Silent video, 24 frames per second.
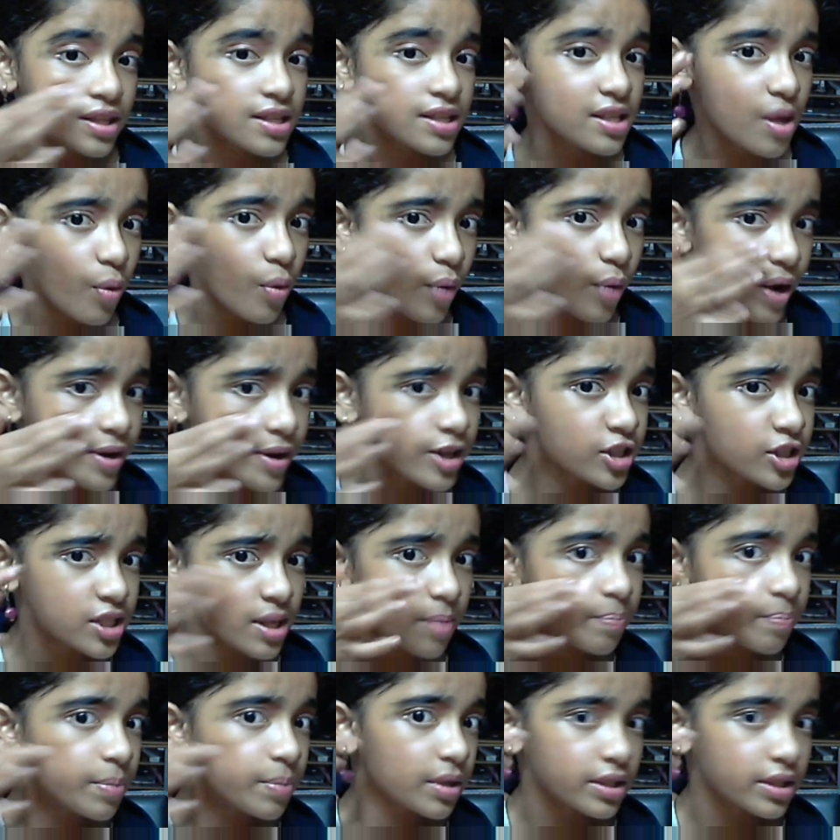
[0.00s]
Well, this is a
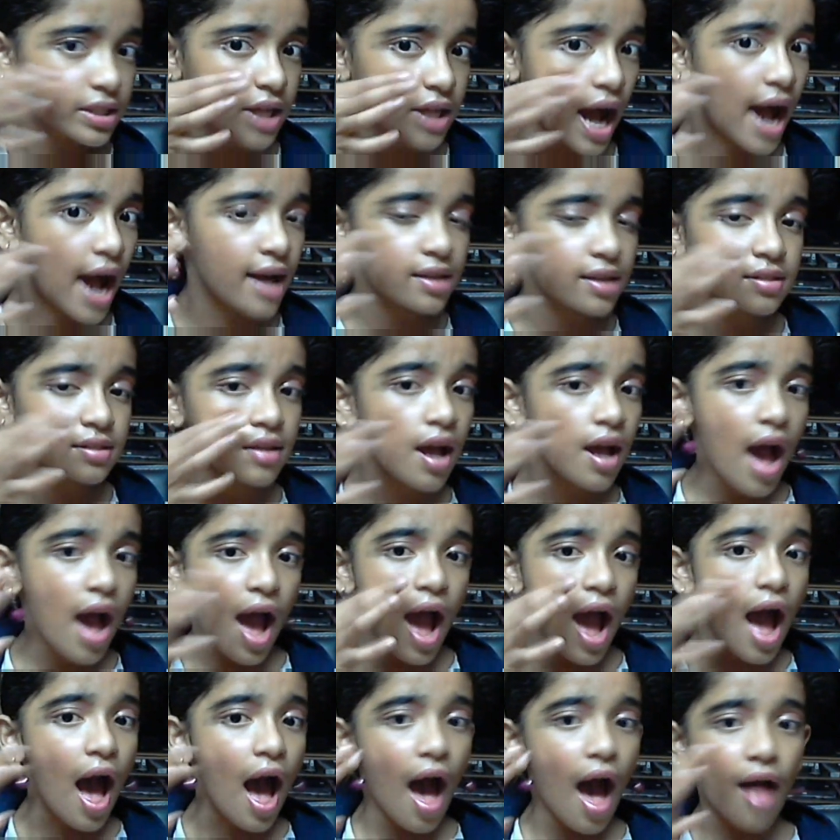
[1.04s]
very simple
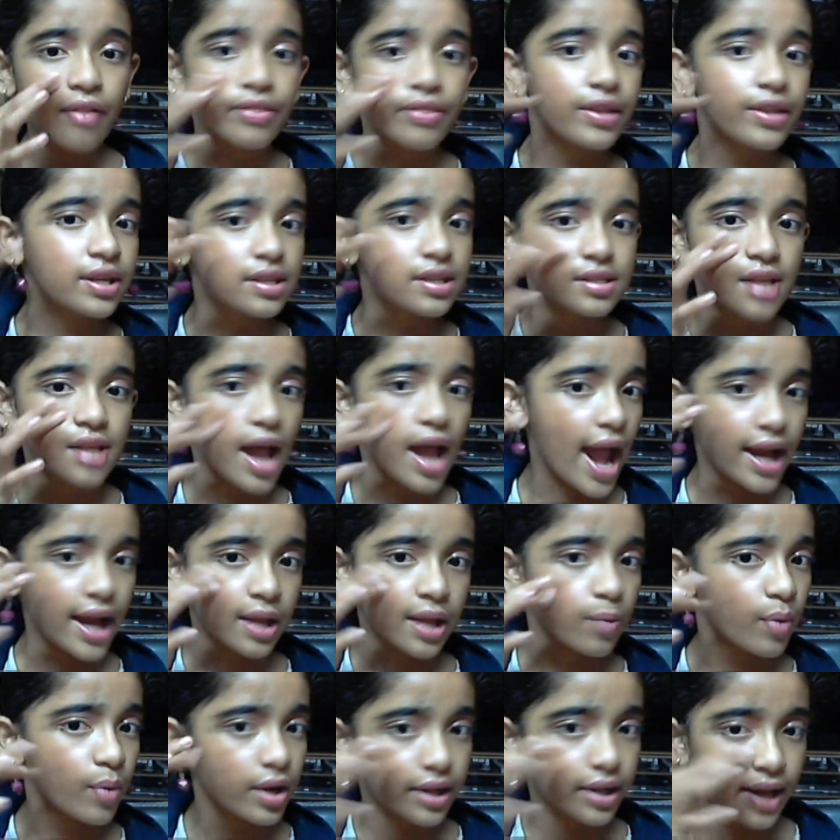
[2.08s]
task, and this
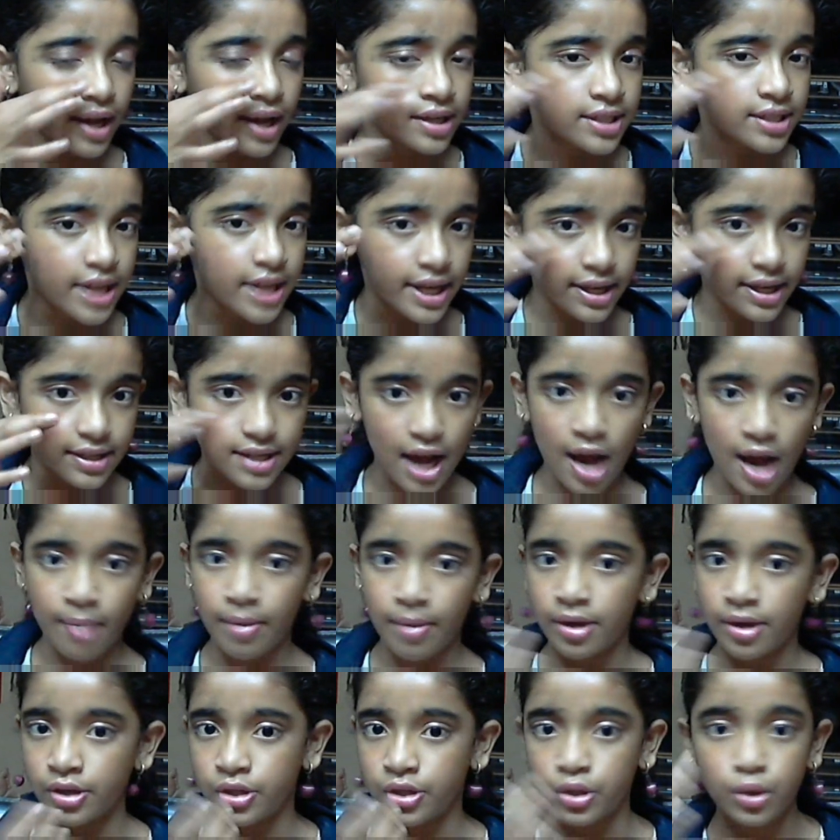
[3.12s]
anyone can take
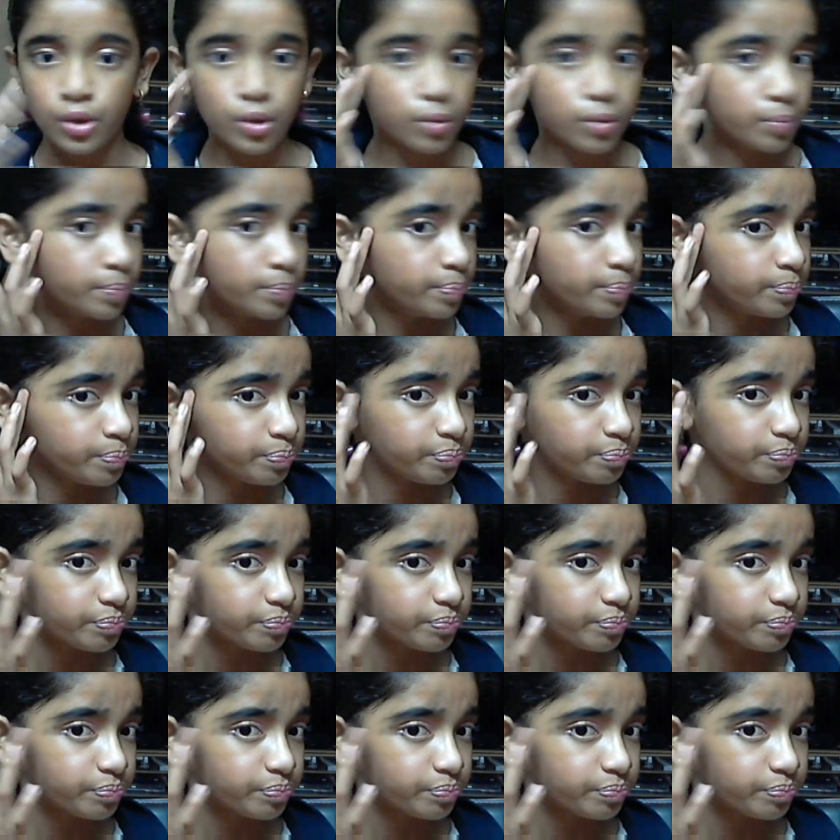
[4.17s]
time and do.